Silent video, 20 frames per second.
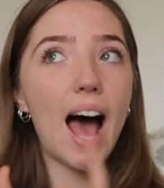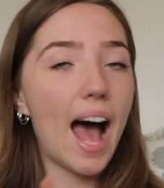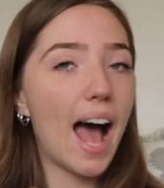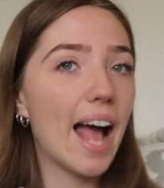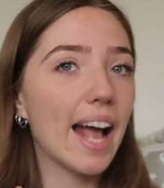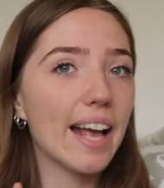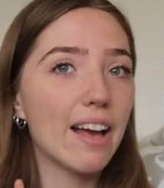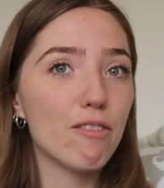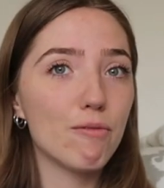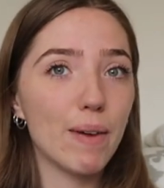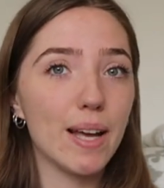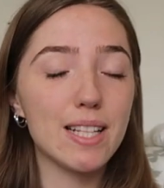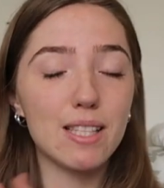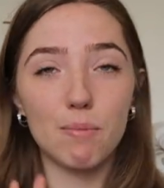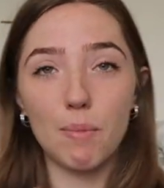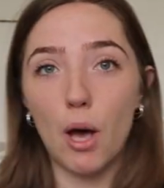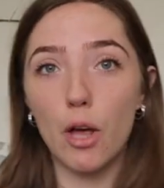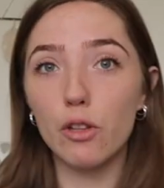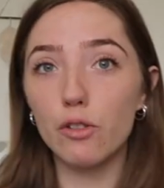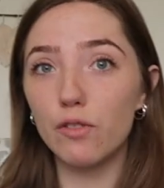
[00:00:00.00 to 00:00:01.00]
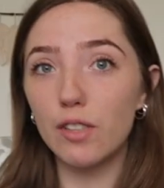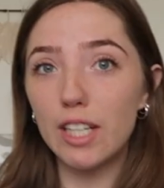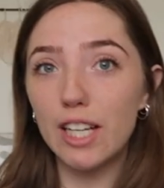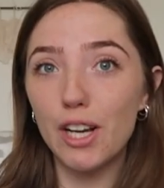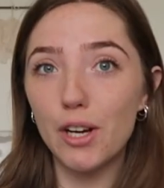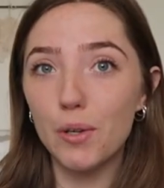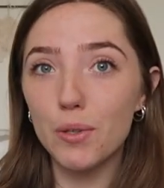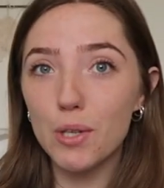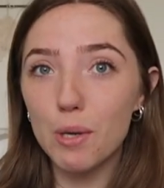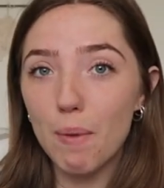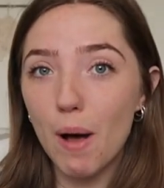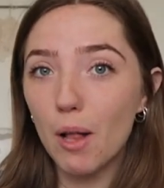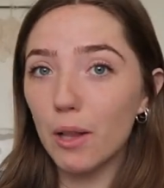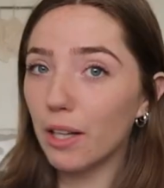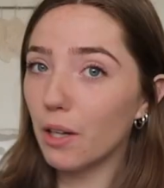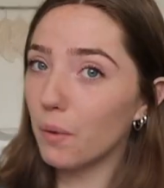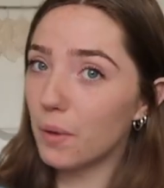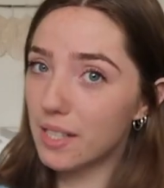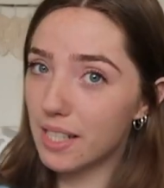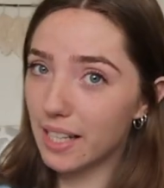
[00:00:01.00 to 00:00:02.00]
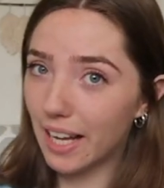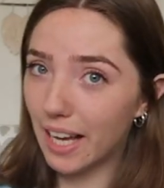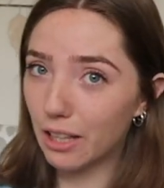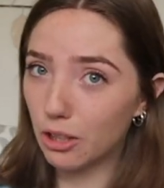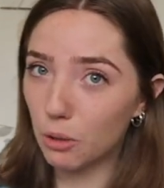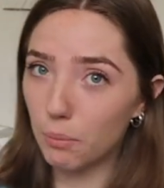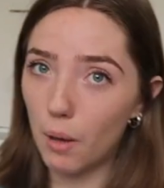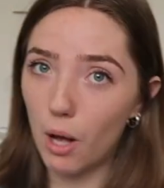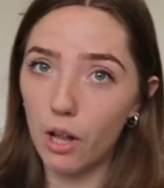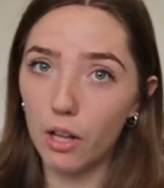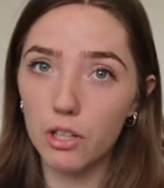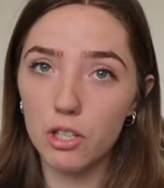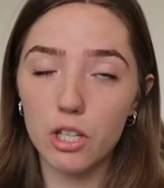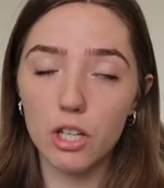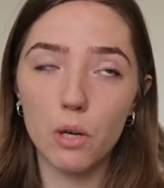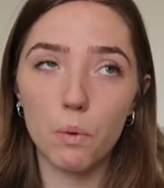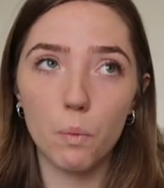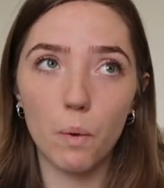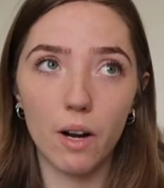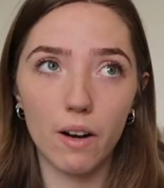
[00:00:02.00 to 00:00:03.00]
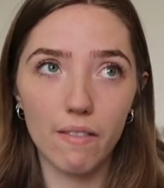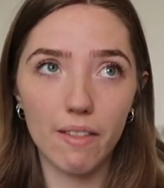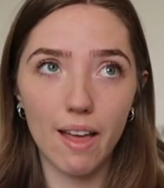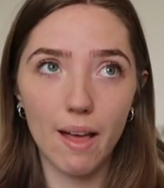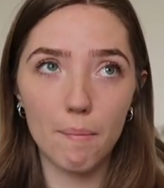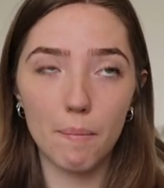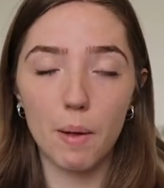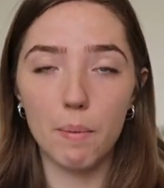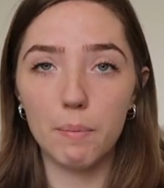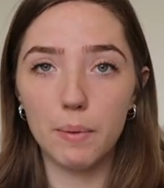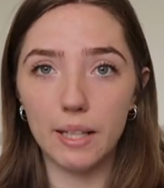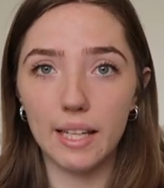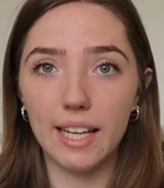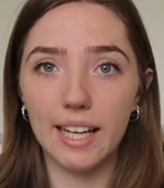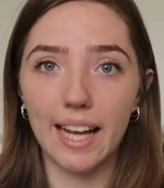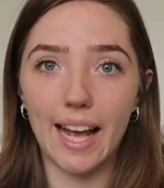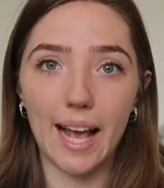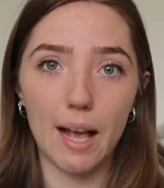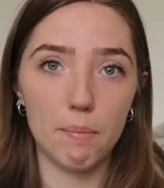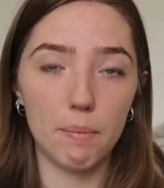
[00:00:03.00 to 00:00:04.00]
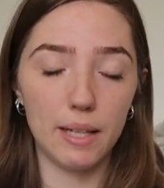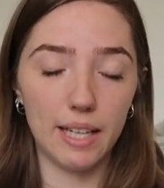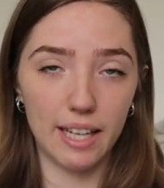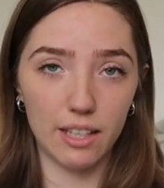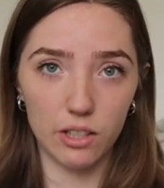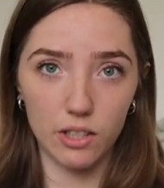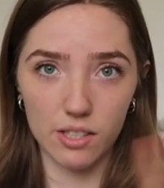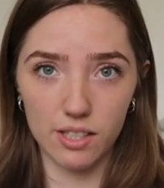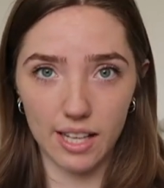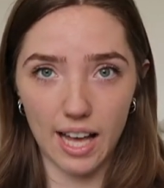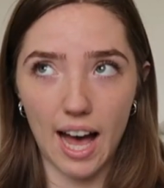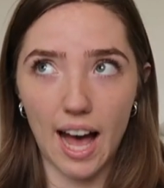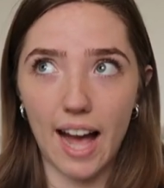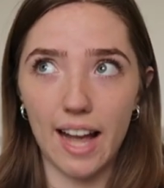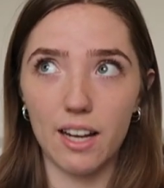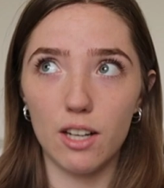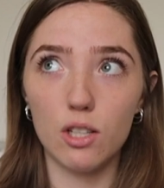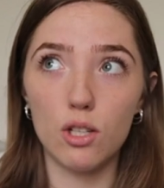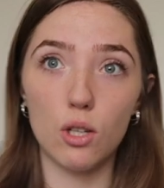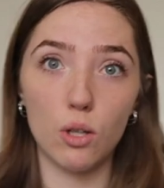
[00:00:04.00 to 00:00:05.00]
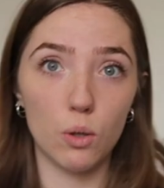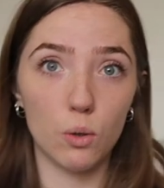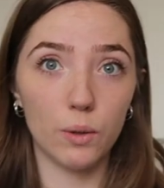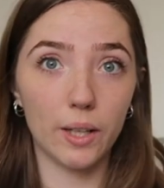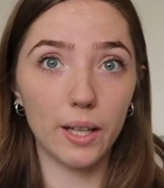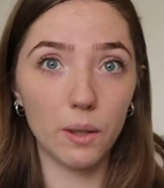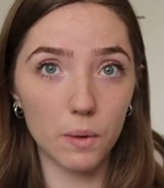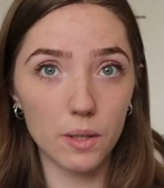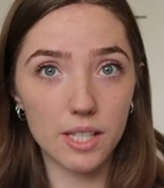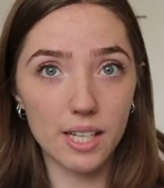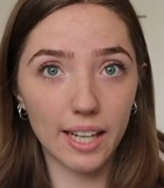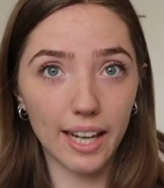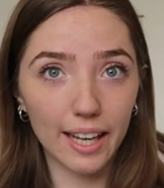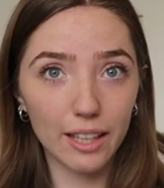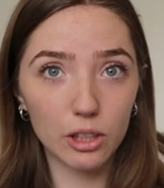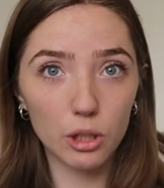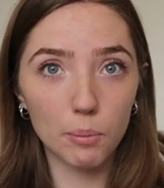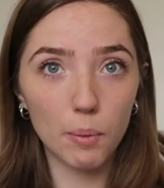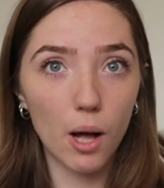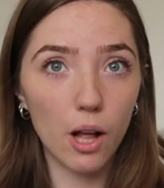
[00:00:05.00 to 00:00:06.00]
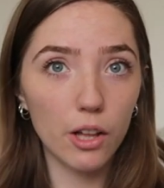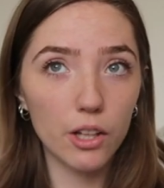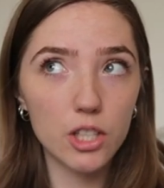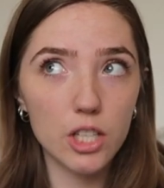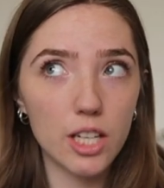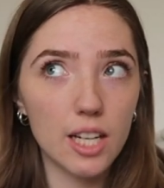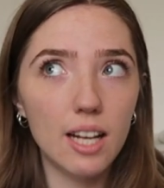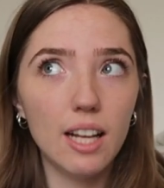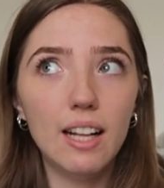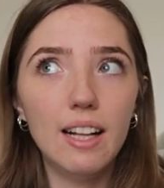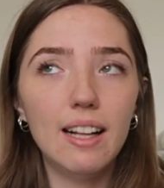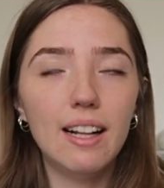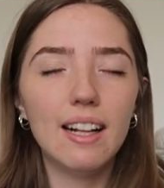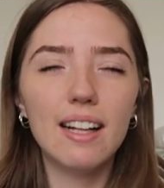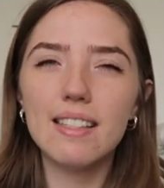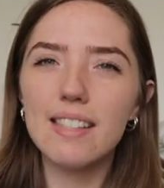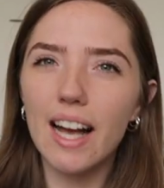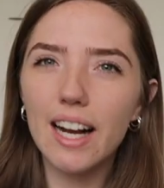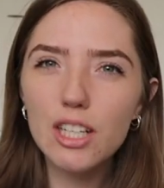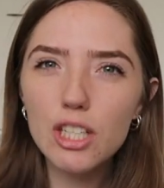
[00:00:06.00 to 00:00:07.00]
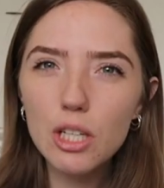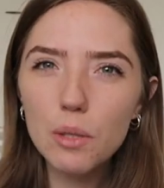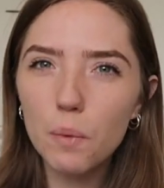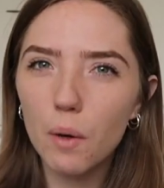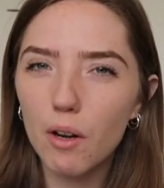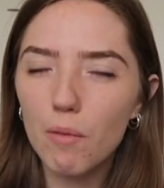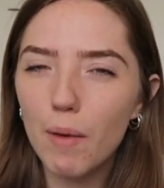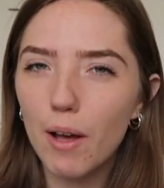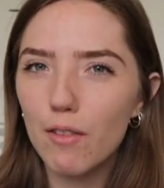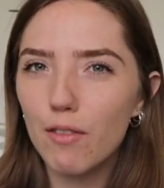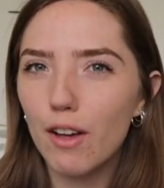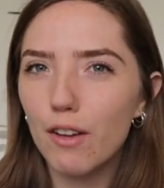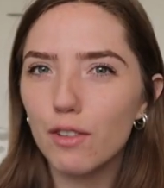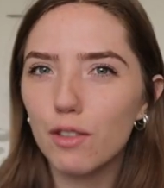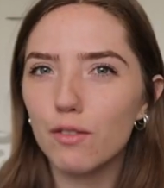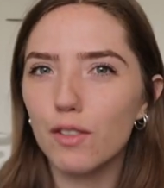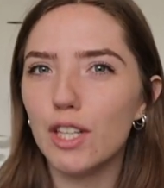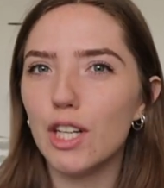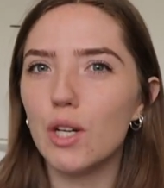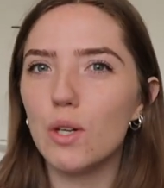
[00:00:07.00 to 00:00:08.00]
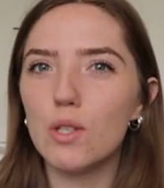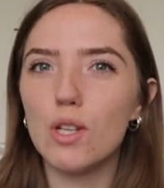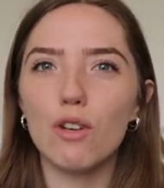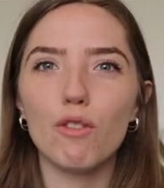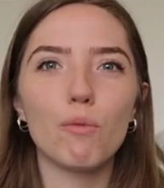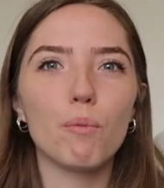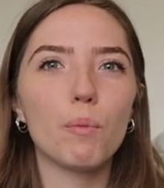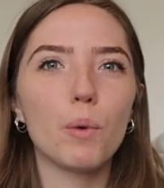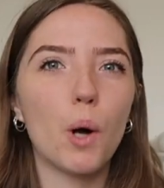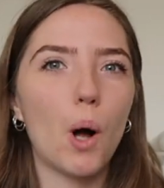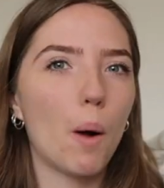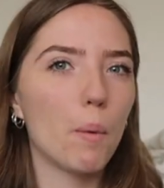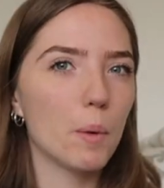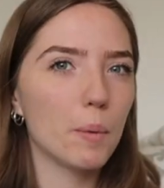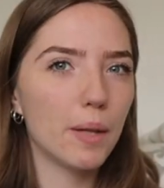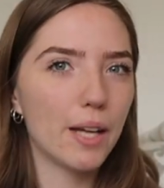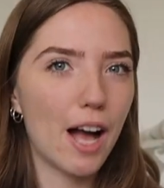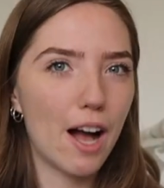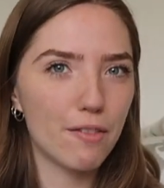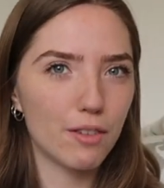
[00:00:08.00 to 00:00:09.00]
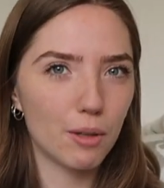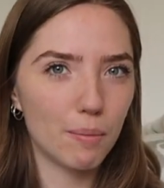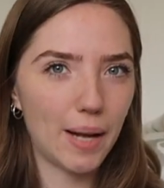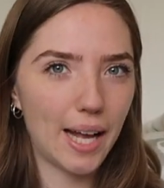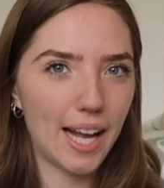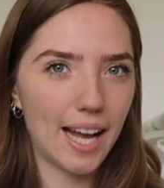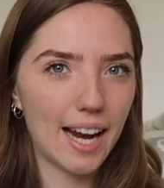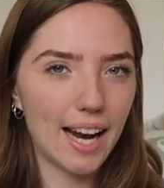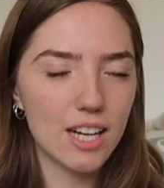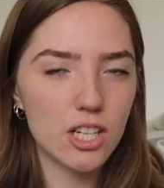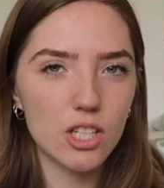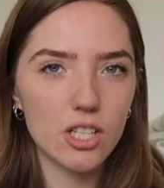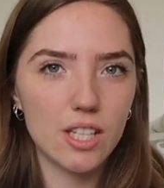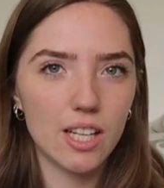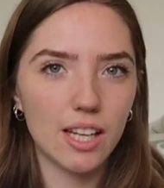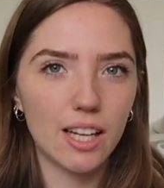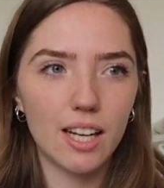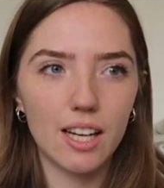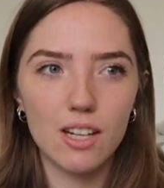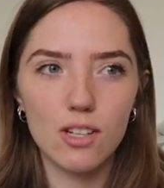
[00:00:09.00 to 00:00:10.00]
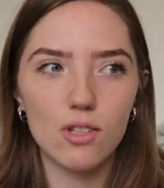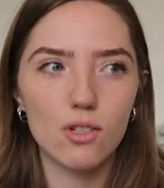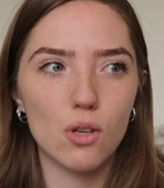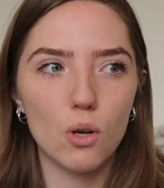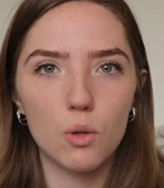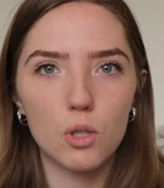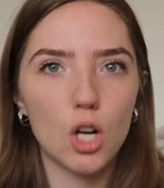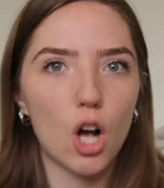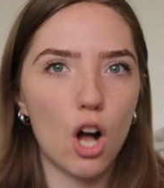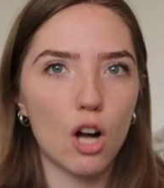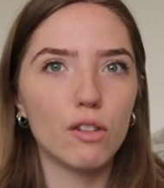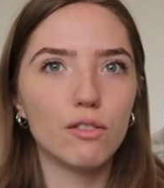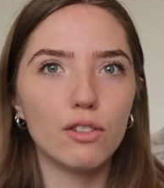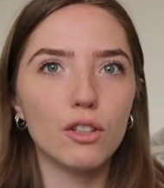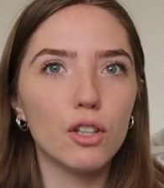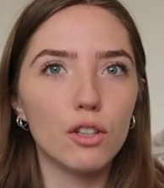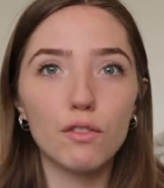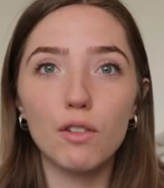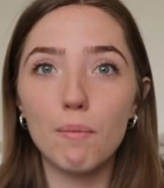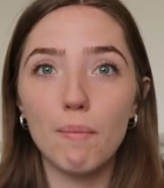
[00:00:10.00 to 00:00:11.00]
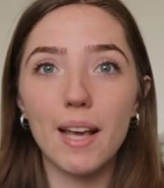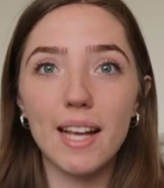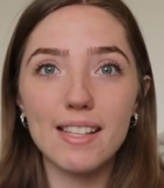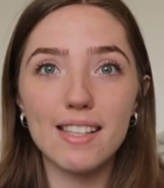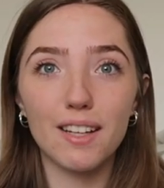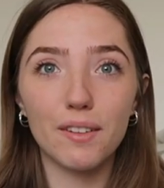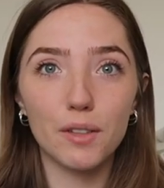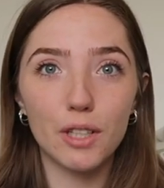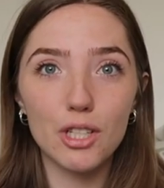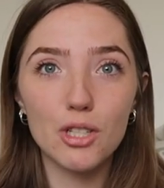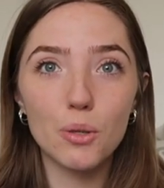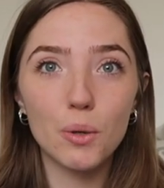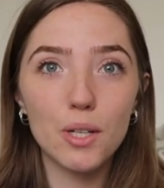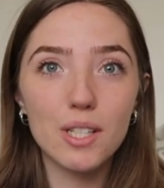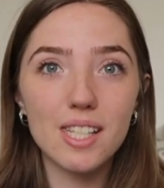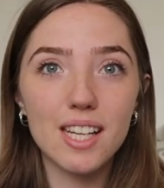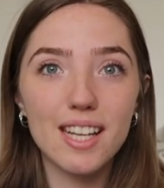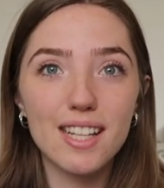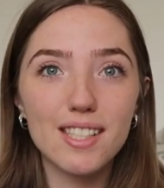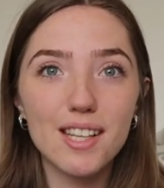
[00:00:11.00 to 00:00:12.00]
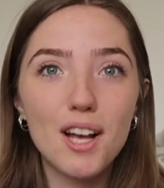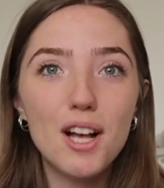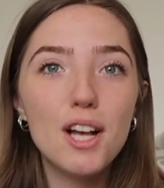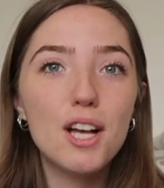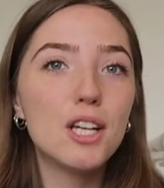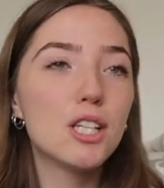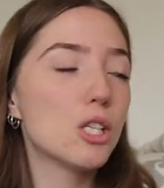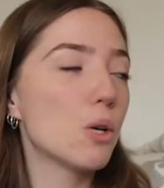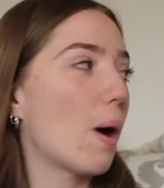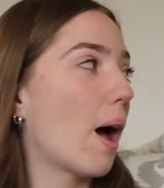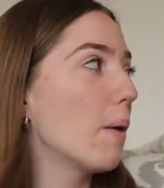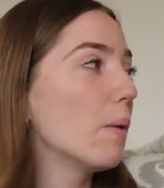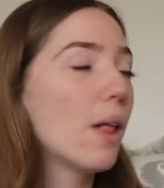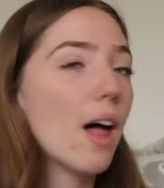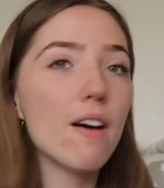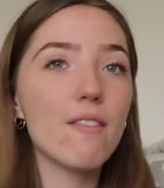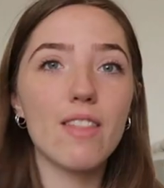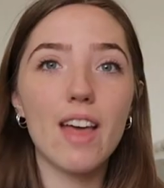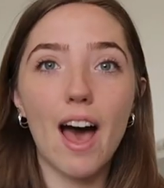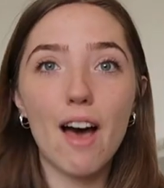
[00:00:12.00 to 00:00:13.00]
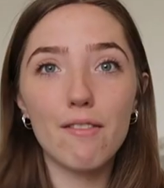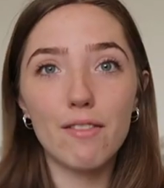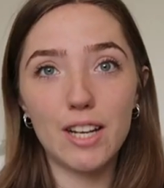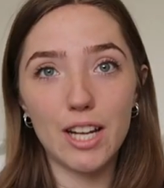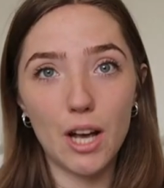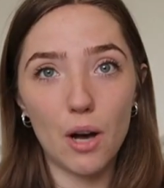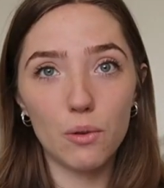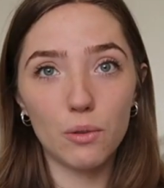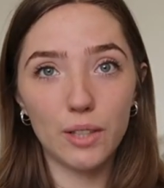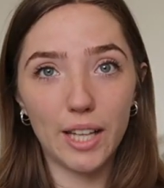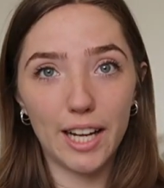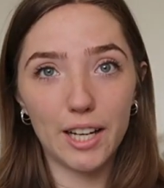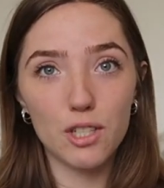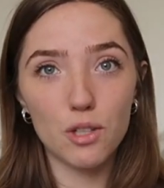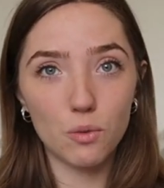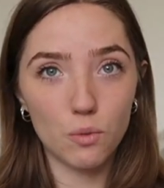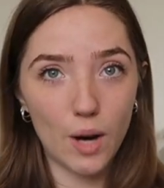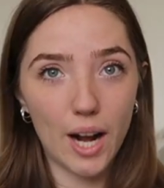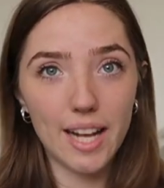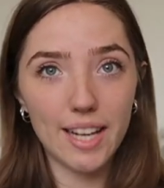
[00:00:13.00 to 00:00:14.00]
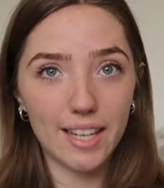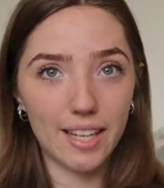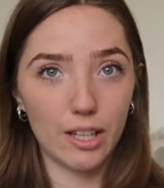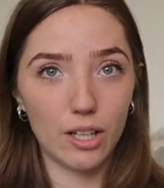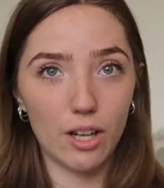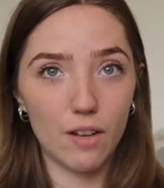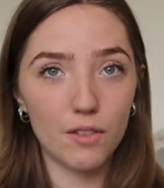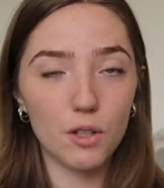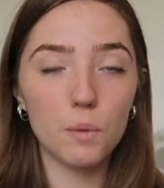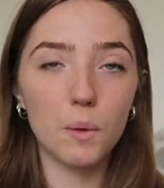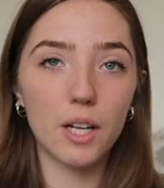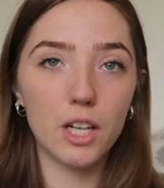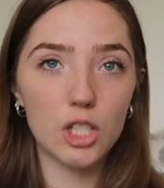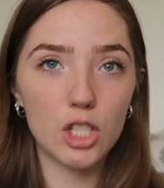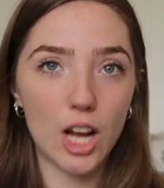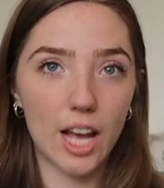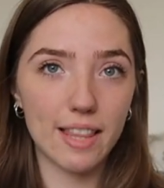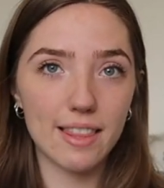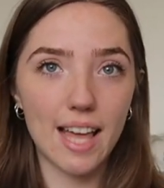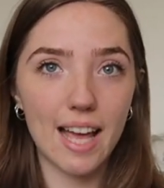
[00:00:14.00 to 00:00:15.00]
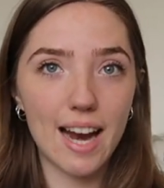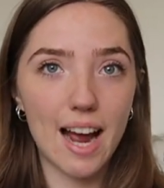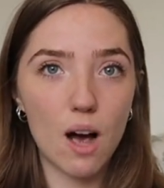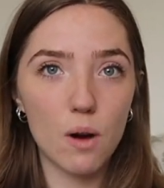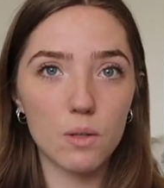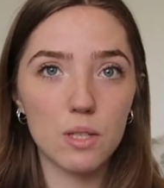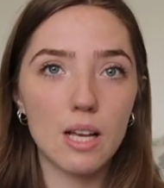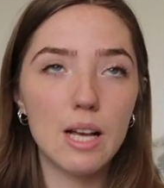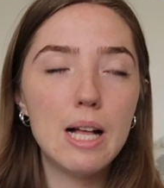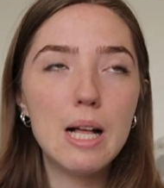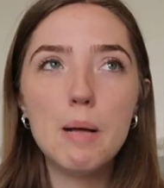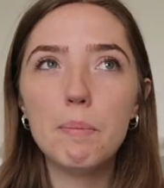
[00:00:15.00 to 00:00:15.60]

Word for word: I have made some other videos about linguistic anthropology, one of them being a beginner's guide to linguistic anthropology. It's actually one of my favorite videos I've probably ever made. I just think it is so chock full of amazing resources. So I will have that video linked right here if you want to check that out.